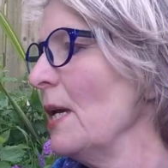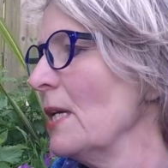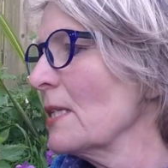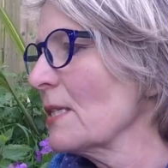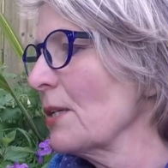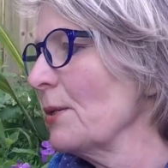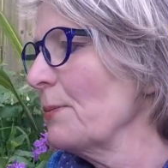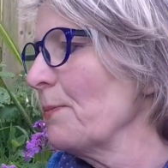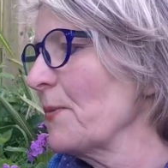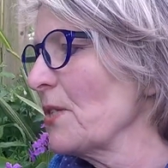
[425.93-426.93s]
So
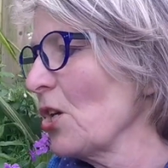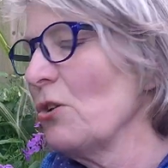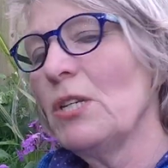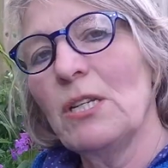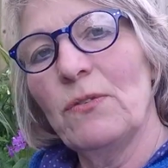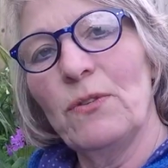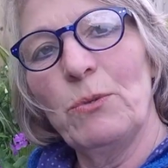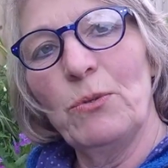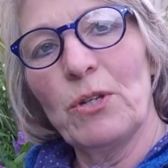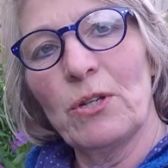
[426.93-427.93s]
toning of the
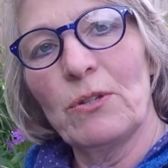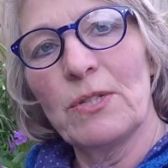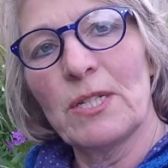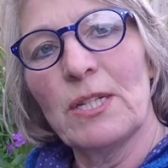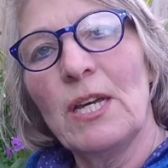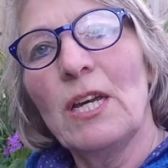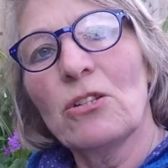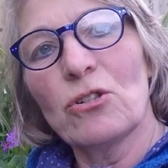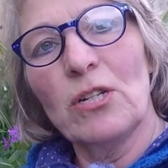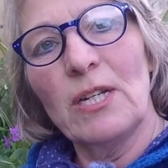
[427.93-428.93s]
mucosa,
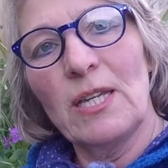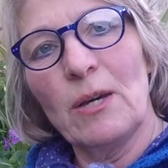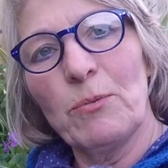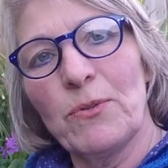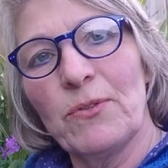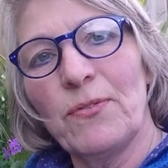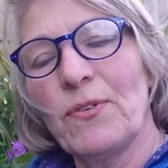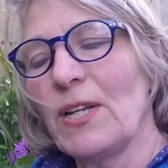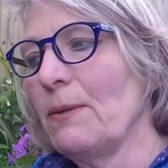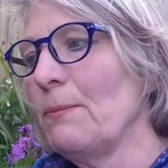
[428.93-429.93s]
drying up of the
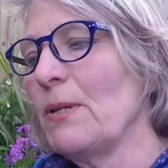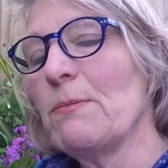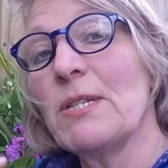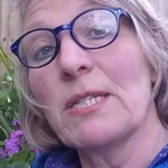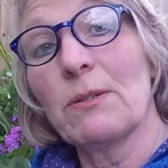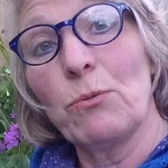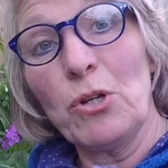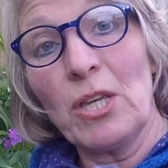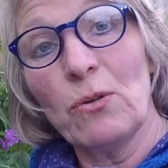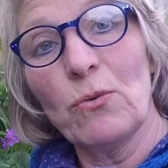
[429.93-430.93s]
phlegm. It means it's
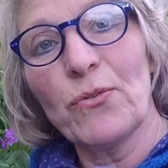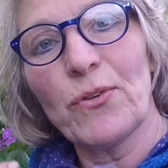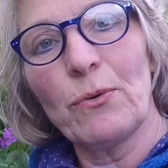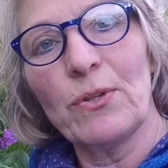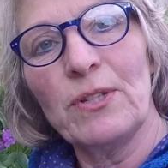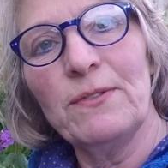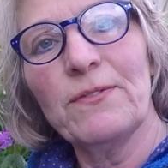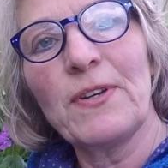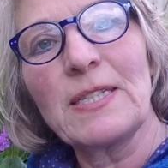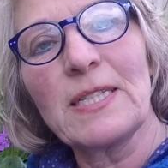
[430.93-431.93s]
working also on the
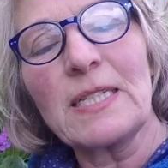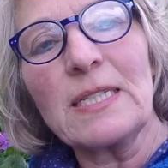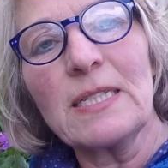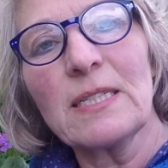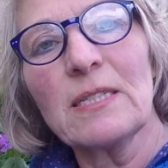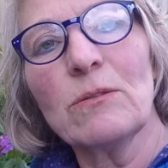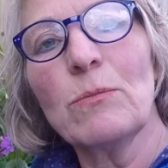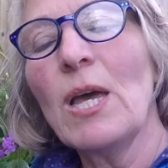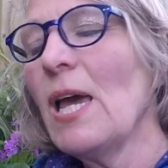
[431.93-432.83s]
lymphatic system.